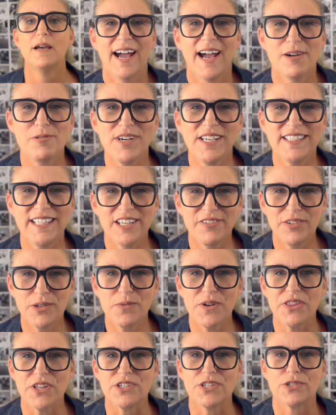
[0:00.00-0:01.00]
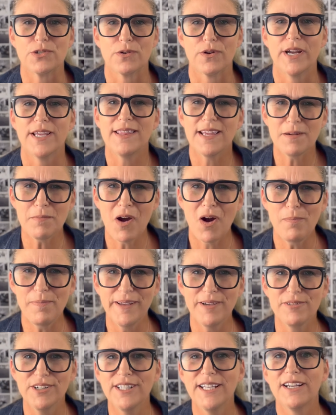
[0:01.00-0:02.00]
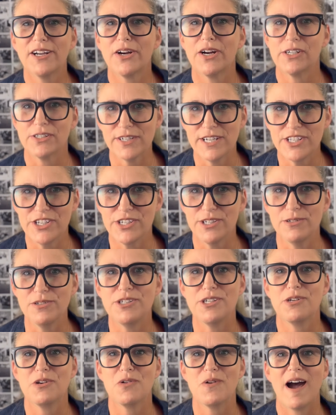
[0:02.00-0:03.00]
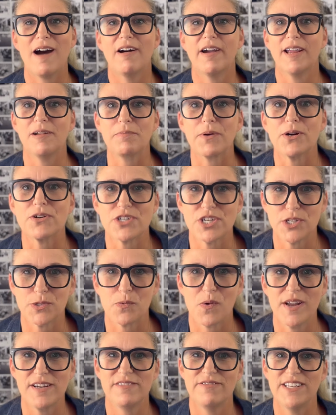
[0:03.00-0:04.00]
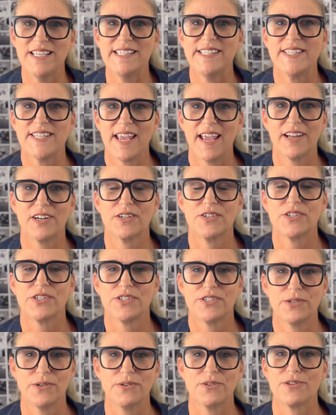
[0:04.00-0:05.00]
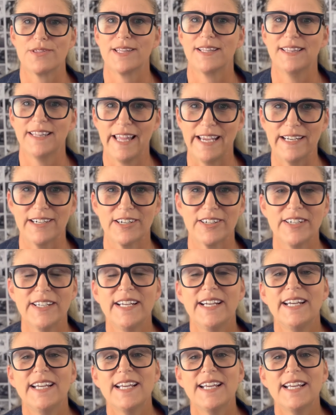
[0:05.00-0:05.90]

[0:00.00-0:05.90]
I want to leave you with a story that I'm hoping will encourage you to go out and purchase one of these scanners sooner than later.